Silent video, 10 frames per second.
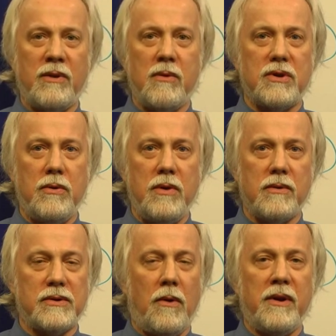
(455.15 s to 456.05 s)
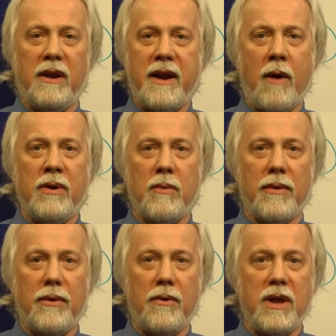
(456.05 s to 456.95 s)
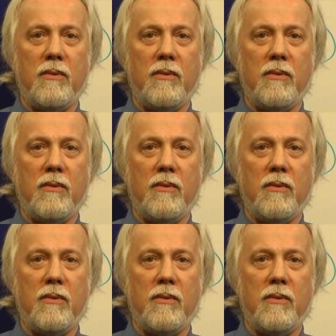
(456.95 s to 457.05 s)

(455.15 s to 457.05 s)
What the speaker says: when you were 2 years old and let out when you were 30,